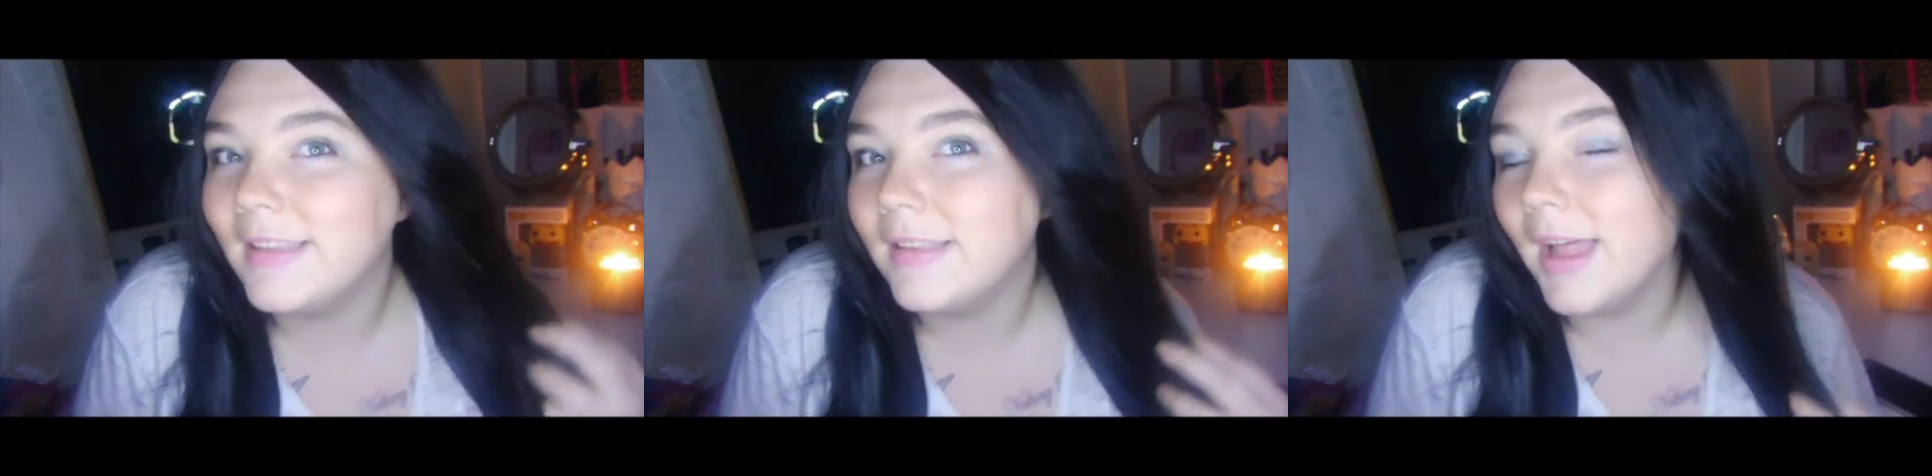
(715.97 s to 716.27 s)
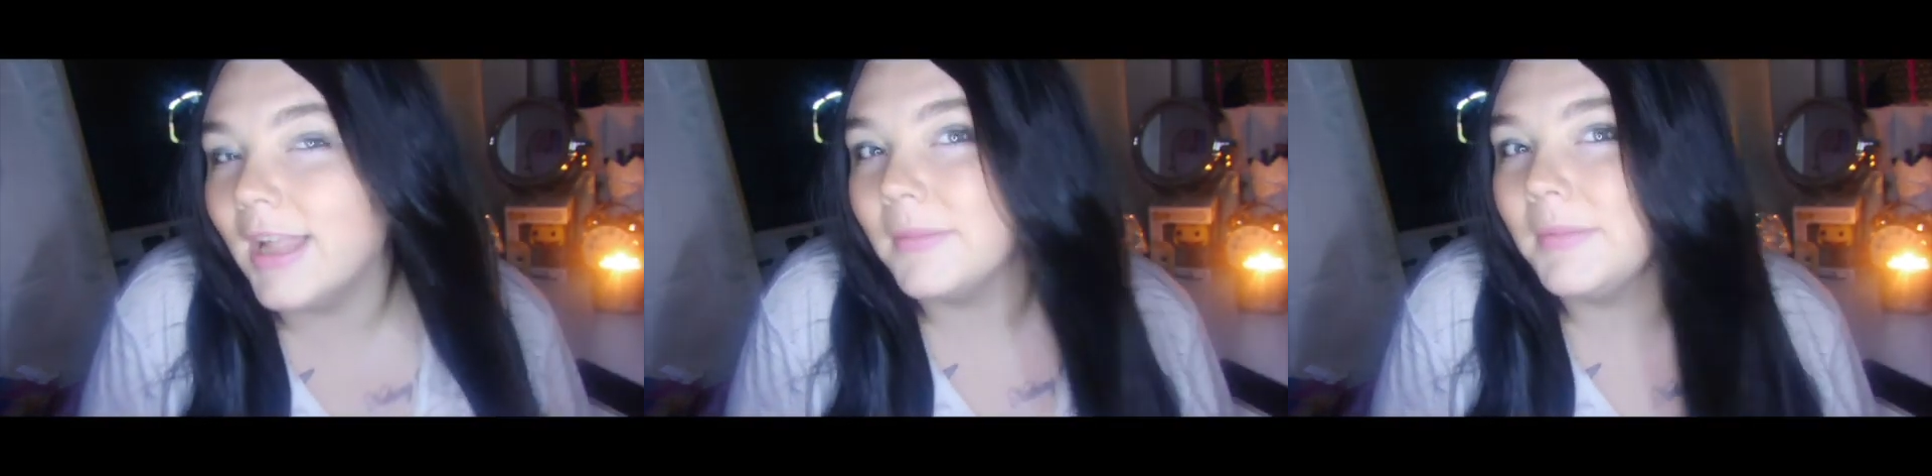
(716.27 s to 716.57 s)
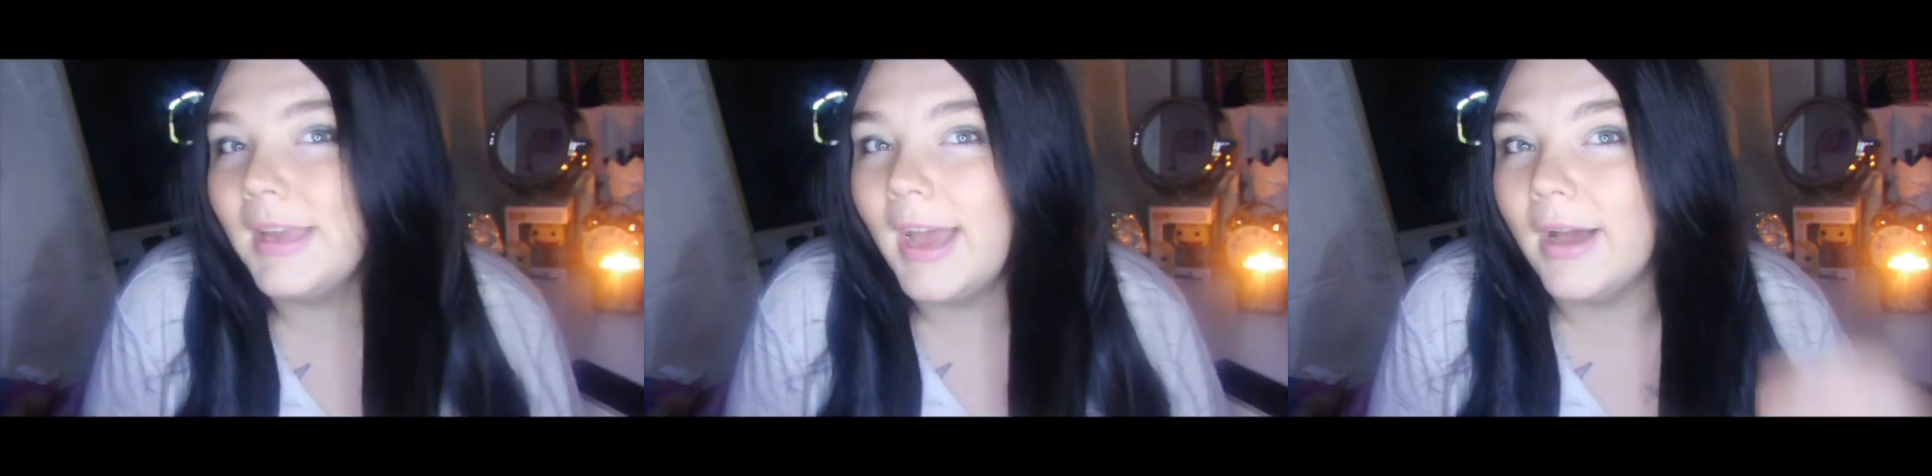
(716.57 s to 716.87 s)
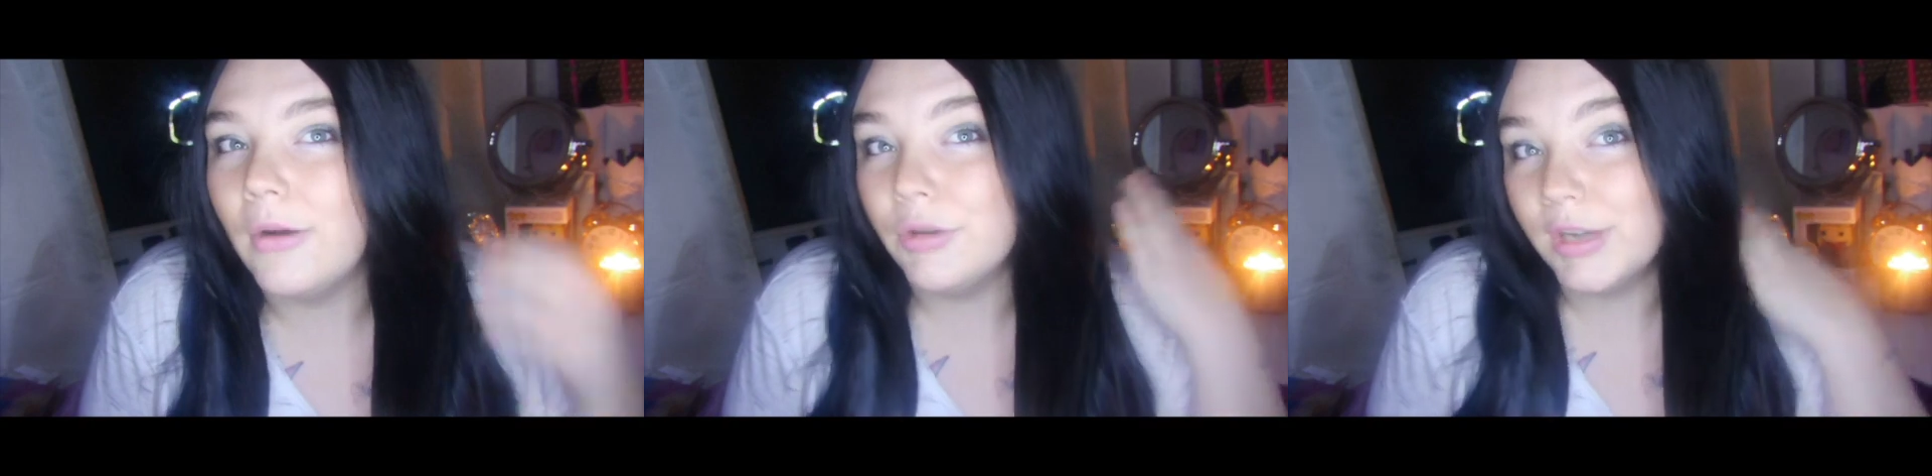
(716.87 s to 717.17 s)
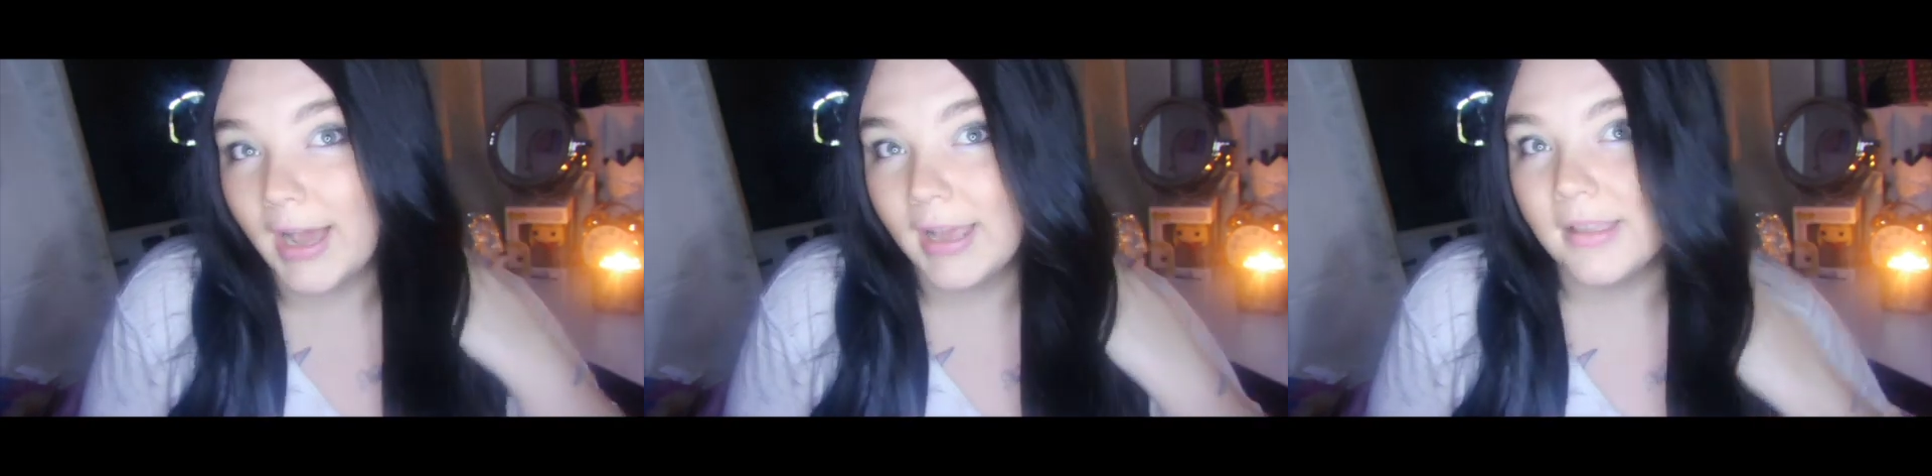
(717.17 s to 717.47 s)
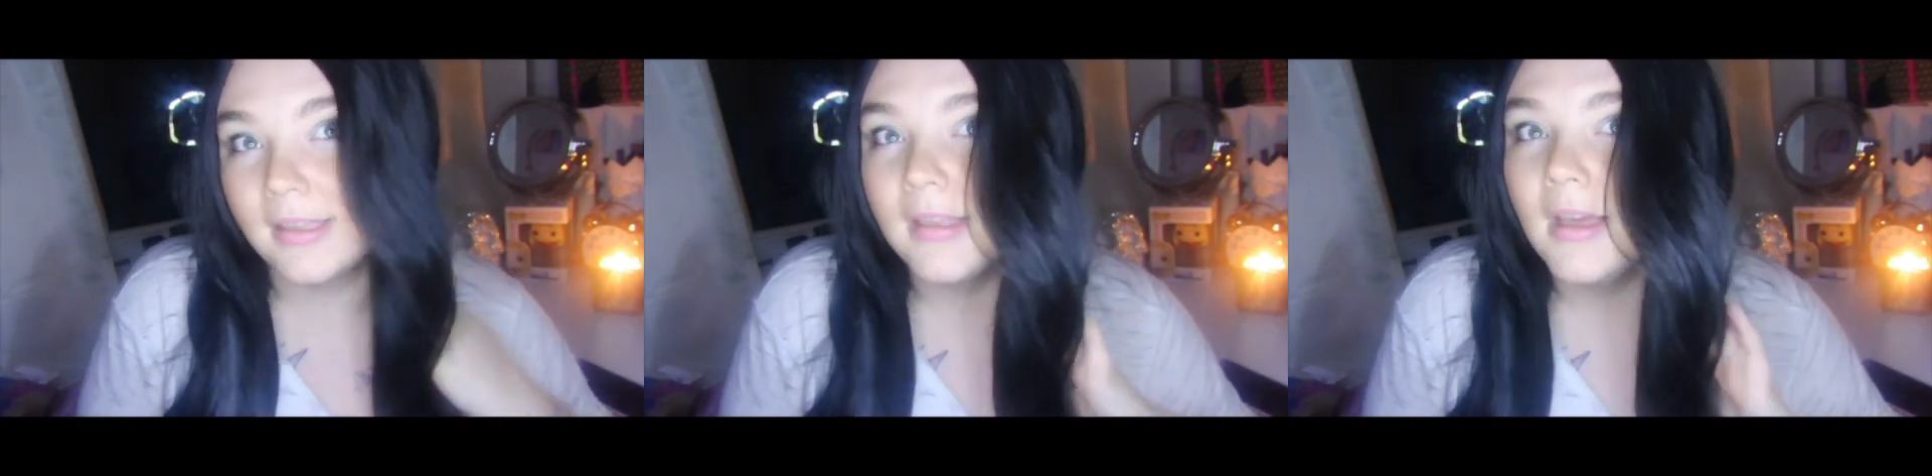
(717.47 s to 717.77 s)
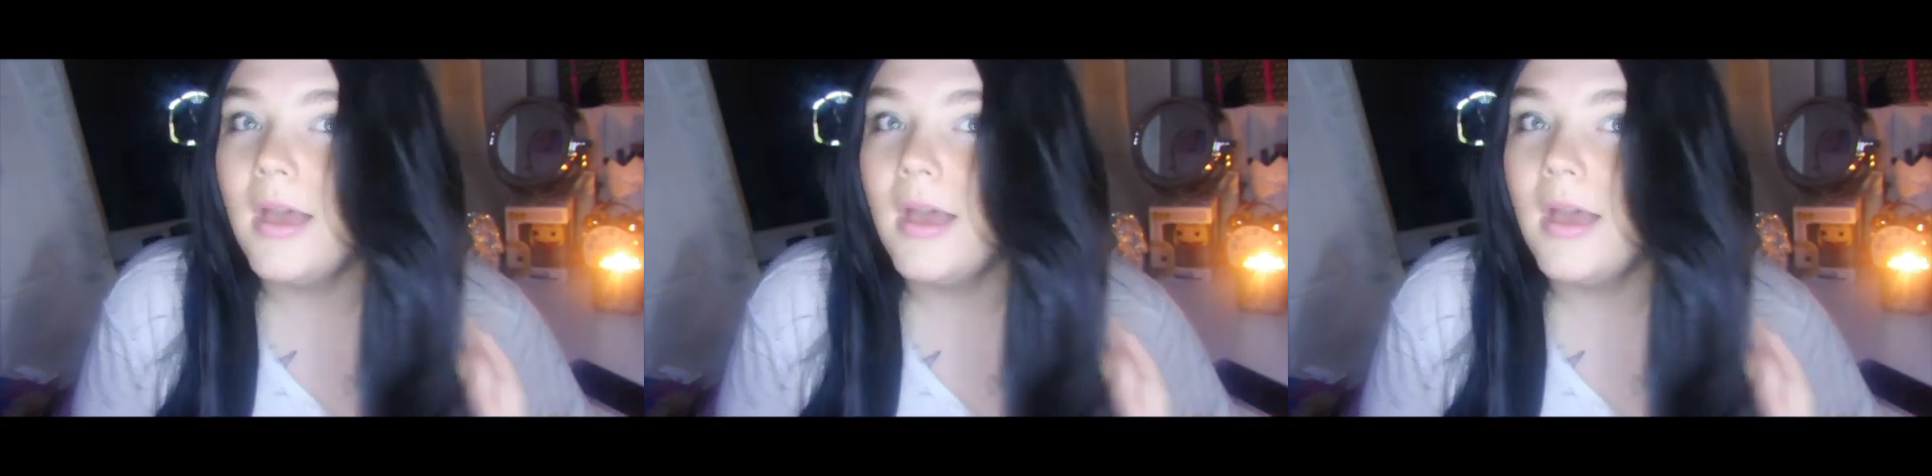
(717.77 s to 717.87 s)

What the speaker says: telling me how nice